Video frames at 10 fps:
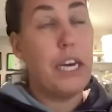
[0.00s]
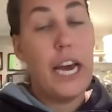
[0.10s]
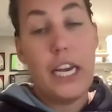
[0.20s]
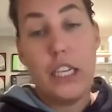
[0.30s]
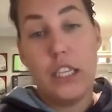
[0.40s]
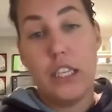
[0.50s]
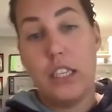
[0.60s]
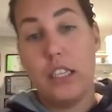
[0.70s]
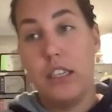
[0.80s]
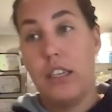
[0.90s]

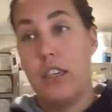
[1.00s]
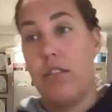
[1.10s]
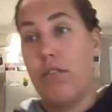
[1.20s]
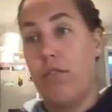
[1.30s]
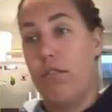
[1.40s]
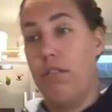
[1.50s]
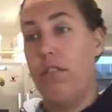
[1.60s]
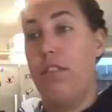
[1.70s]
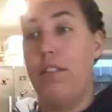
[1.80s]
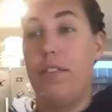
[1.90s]
gates
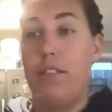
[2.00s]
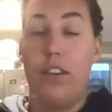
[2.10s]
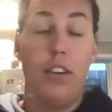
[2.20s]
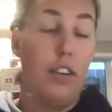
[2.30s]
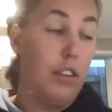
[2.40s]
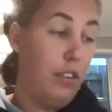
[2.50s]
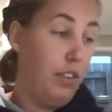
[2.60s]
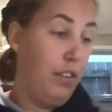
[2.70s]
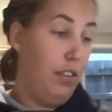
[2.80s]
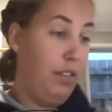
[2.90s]
or
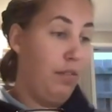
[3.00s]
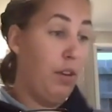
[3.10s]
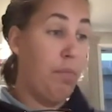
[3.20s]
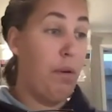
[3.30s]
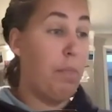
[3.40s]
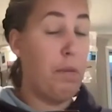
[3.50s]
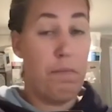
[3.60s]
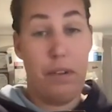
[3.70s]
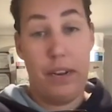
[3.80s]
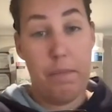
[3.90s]
a puppy
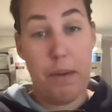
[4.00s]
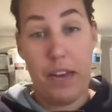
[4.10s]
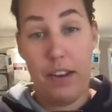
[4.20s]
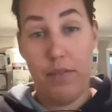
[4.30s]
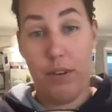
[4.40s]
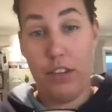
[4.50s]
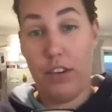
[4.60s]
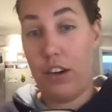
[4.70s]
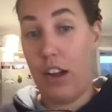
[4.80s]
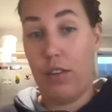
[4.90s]
playpen when you
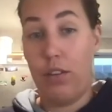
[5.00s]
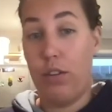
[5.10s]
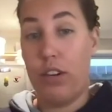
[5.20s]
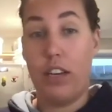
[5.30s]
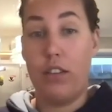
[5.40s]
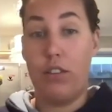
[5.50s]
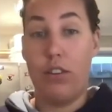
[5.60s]
can't look at your